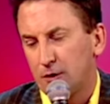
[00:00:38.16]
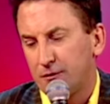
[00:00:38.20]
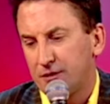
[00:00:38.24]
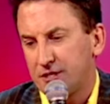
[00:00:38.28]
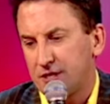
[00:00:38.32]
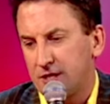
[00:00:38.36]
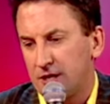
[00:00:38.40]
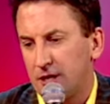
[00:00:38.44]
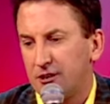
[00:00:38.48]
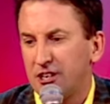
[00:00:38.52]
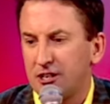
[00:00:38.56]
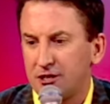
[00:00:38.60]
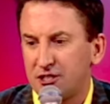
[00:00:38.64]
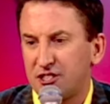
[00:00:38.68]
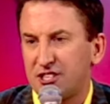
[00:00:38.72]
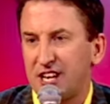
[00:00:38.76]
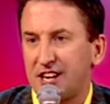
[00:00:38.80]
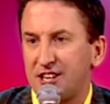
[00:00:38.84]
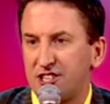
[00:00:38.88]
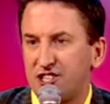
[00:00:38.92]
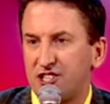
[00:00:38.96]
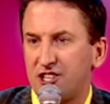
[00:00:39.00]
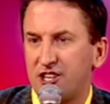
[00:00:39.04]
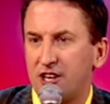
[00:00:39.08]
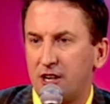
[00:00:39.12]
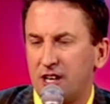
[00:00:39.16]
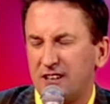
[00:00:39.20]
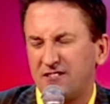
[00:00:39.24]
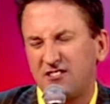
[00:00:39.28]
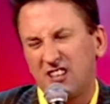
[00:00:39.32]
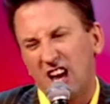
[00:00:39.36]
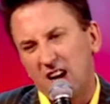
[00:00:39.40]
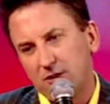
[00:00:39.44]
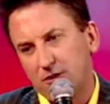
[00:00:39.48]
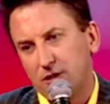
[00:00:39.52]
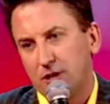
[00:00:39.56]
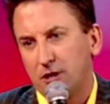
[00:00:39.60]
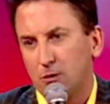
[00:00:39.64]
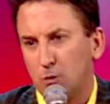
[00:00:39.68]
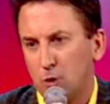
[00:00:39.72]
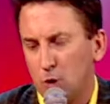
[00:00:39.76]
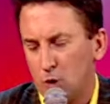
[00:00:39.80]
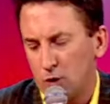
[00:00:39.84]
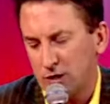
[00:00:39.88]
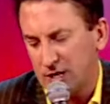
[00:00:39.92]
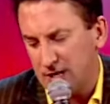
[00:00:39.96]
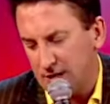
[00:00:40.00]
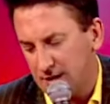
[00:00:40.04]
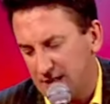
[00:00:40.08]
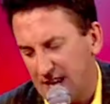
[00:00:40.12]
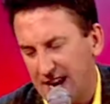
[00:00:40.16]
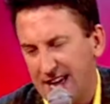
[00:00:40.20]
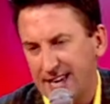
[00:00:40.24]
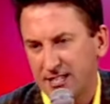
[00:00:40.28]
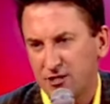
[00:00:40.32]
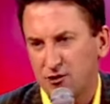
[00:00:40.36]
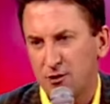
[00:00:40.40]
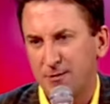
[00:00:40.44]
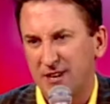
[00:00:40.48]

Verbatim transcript: obviously. I need a steady chairlift. Don't do the walking. The legs